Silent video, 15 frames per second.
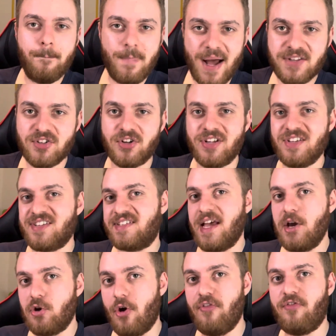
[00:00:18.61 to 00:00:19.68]
better than
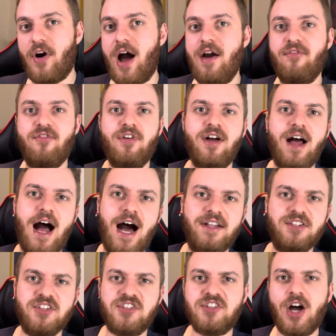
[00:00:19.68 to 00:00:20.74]
Seiko 5 at
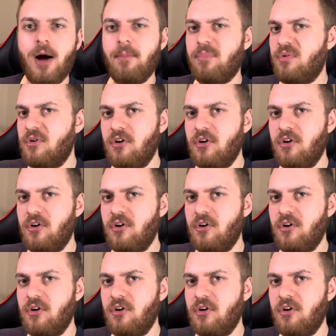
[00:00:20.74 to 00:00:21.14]
the sub